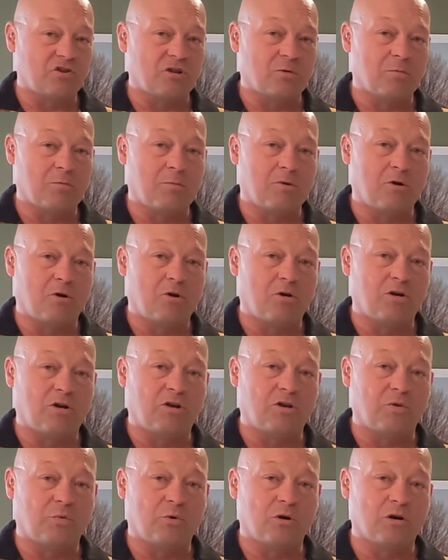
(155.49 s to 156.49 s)
Super Bowl and
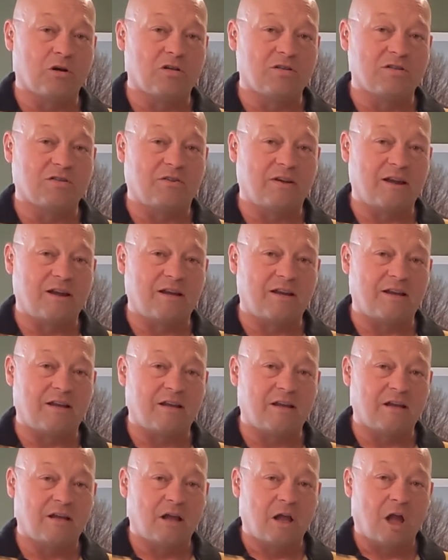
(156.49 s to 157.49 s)
in the words of
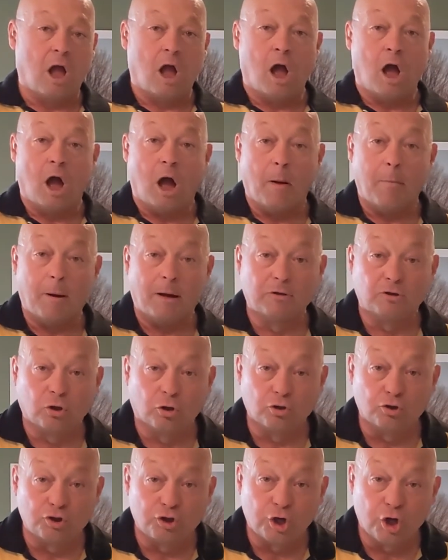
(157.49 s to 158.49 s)
Andy, how about
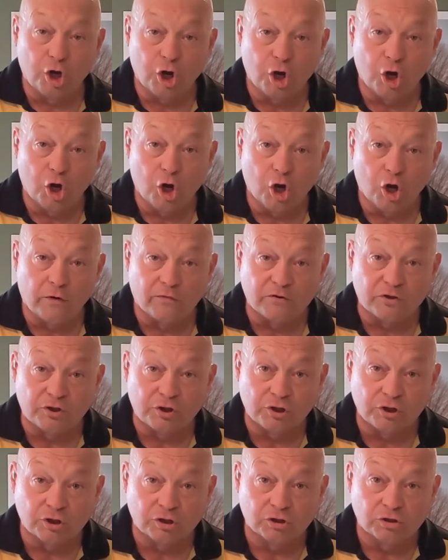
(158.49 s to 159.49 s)
those Chiefs?